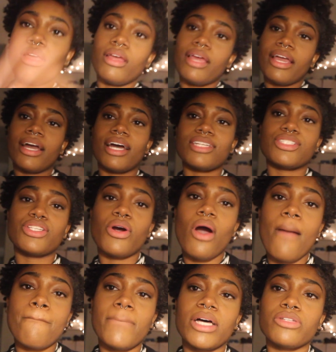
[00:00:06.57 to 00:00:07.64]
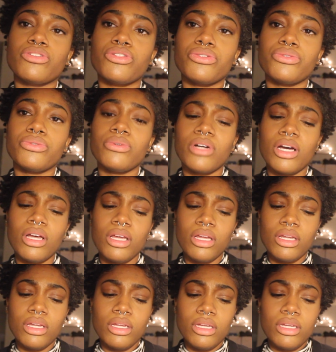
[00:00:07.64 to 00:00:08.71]
Hey guys, so I'm about to
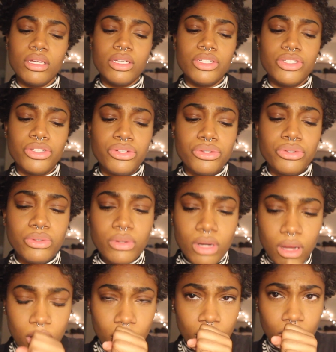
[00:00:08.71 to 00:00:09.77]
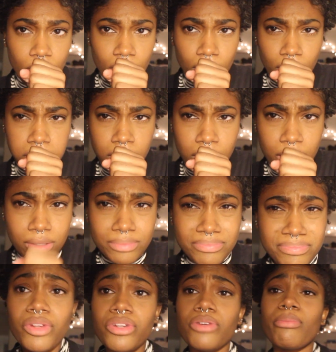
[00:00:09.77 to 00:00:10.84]
Alexa, can do, my, oh wait,
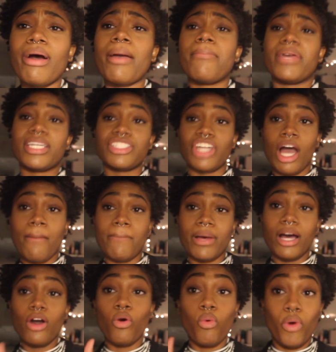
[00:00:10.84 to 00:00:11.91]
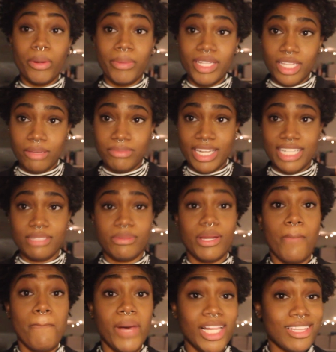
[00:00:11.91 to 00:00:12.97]
do my Alexa, Big Chop one month update. It's been a
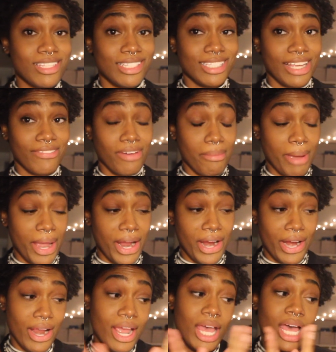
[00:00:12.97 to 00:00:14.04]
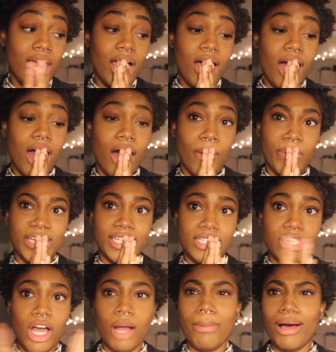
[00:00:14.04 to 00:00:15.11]
month since I cut my hair, um, and
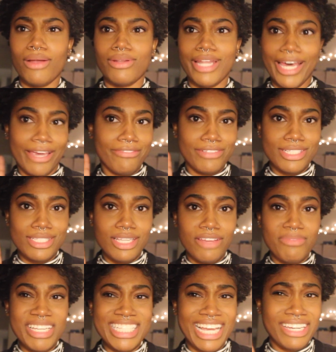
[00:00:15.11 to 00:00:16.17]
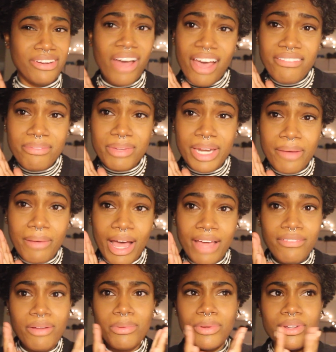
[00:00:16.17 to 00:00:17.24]
just talk about life and stuff because I know I haven't been up. I
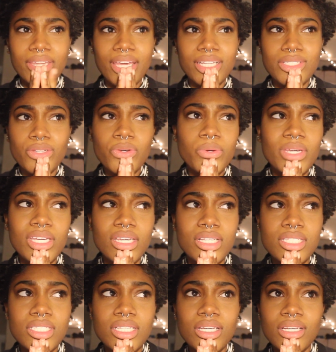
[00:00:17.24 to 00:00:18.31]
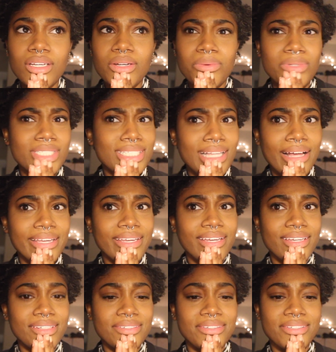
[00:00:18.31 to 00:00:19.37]
haven't uploaded in like two weeks, which is not
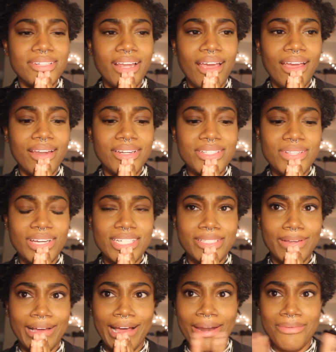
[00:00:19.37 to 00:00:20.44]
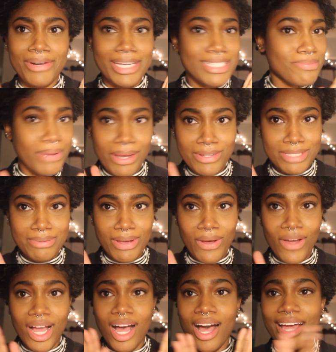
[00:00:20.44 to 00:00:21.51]
good. And so I just kind of want to explain what's been
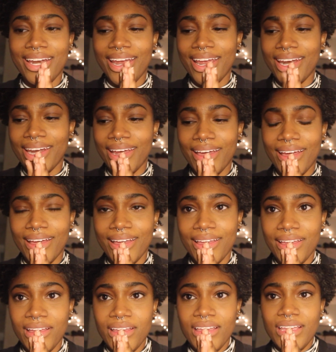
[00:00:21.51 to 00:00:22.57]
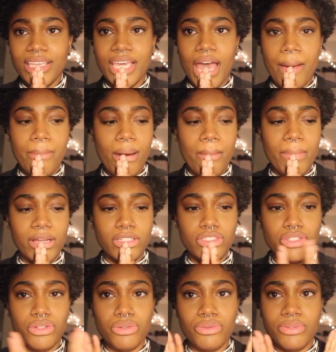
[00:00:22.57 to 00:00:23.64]
going on, and uh, yeah, but I'm
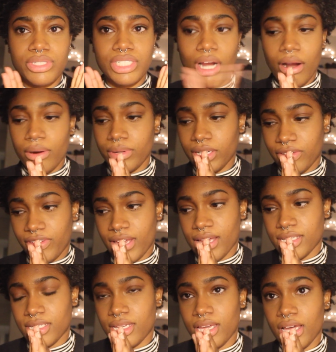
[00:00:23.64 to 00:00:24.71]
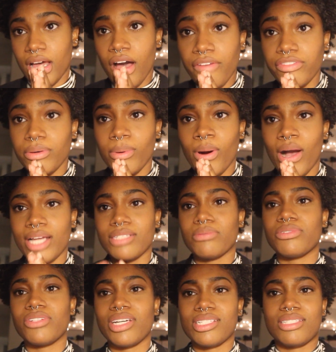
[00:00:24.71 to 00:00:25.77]
about to shower really fast and get comfortable. I
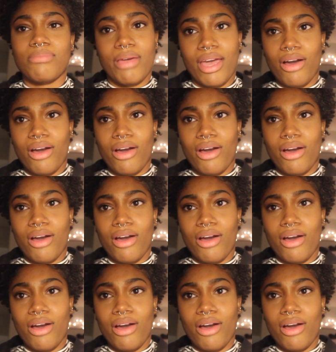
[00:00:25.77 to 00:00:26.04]
just want you guys to see my